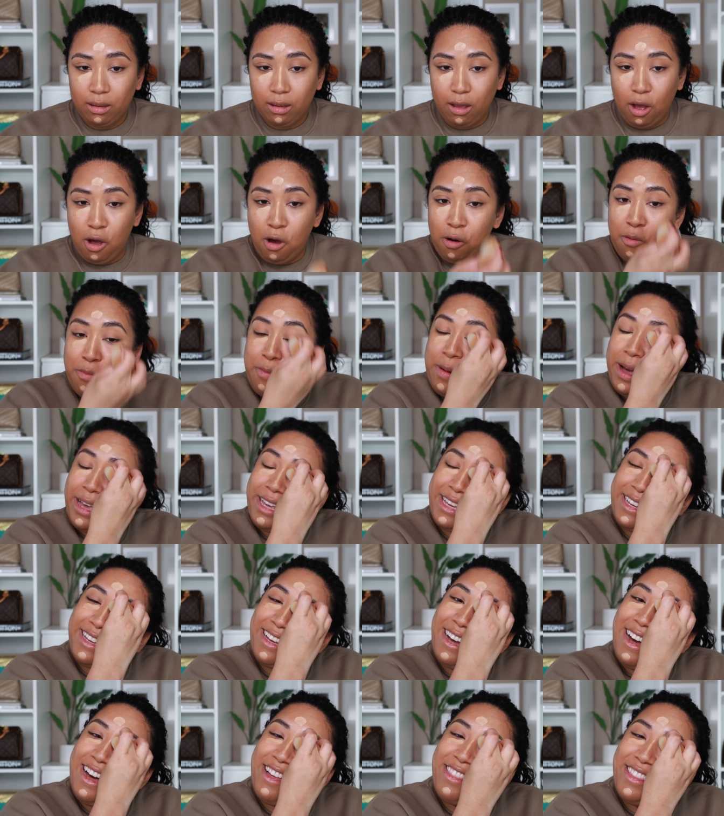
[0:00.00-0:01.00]
Oh my
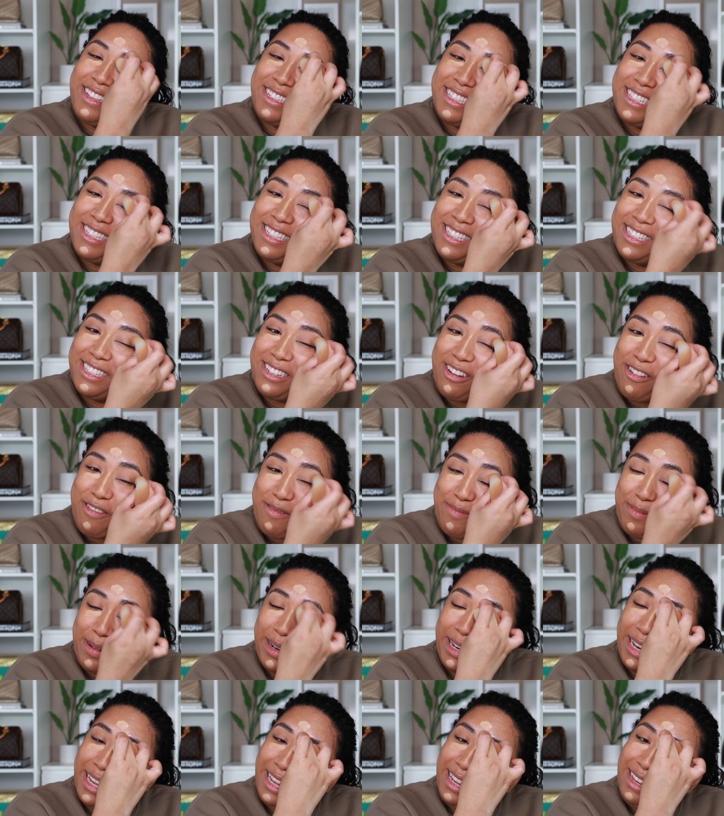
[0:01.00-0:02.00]
God, this is so
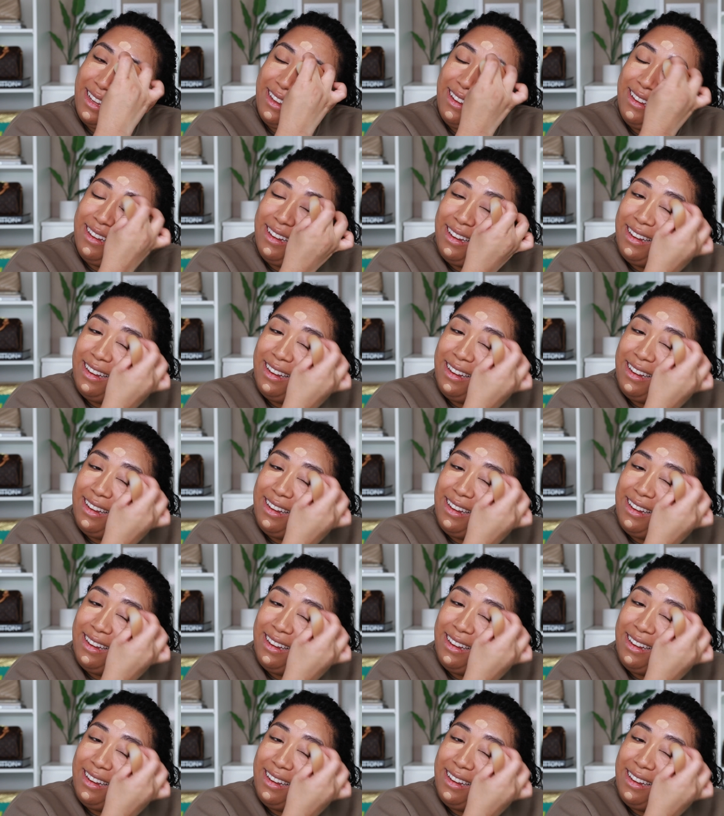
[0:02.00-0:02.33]
pretty.